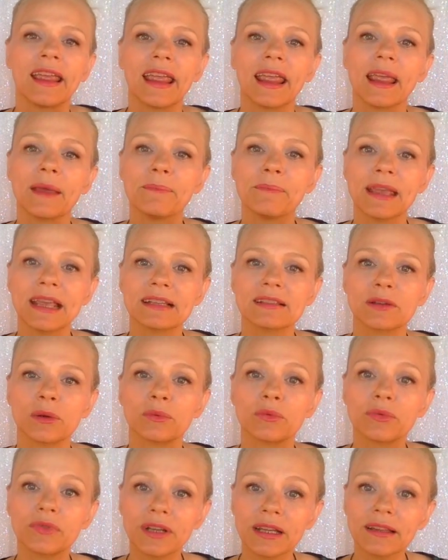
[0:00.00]
it makes a
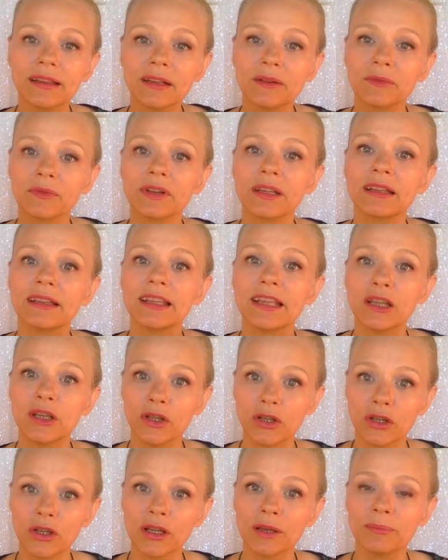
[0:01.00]
really
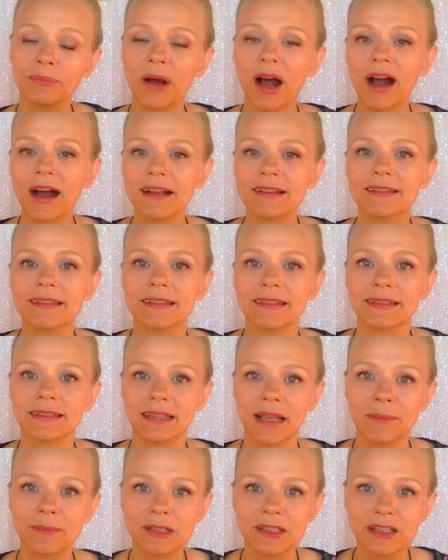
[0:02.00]
good pasta
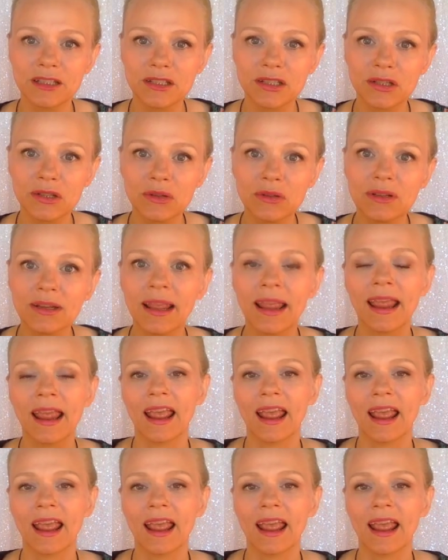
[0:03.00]
substitute,